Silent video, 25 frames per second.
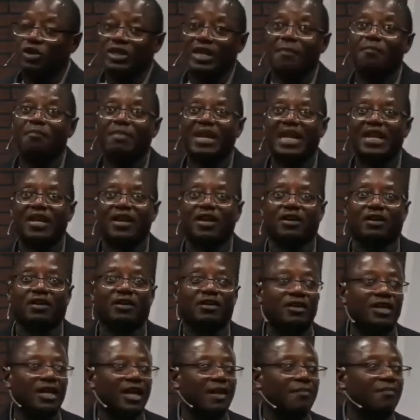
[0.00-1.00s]
$1
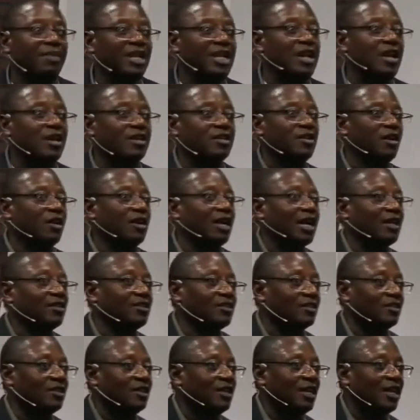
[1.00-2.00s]
million,
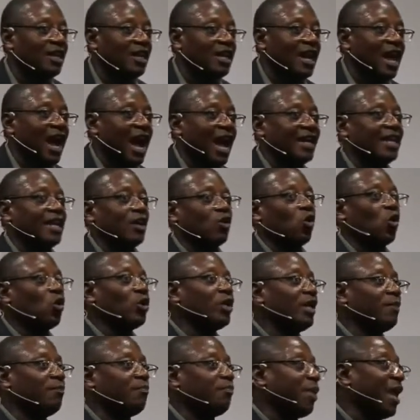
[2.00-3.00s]
and they
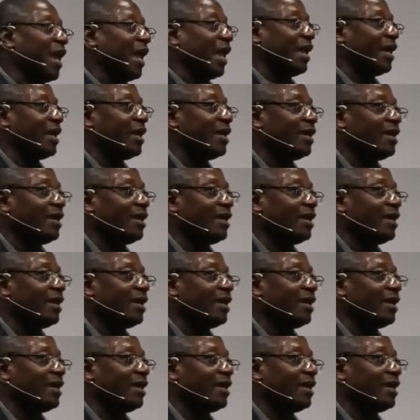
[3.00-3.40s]
couldn't pay,